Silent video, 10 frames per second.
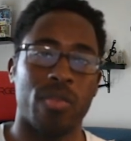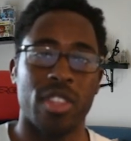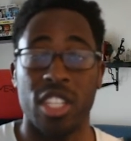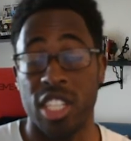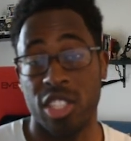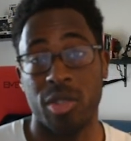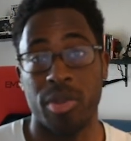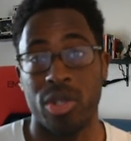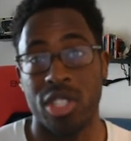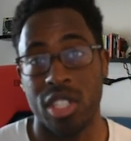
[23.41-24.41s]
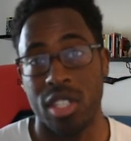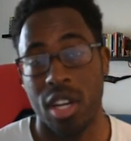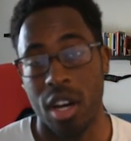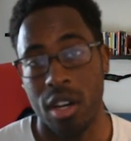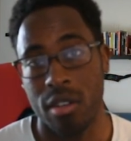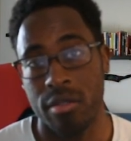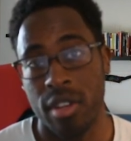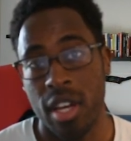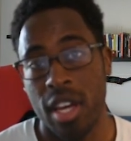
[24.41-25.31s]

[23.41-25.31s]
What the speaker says: the distribution of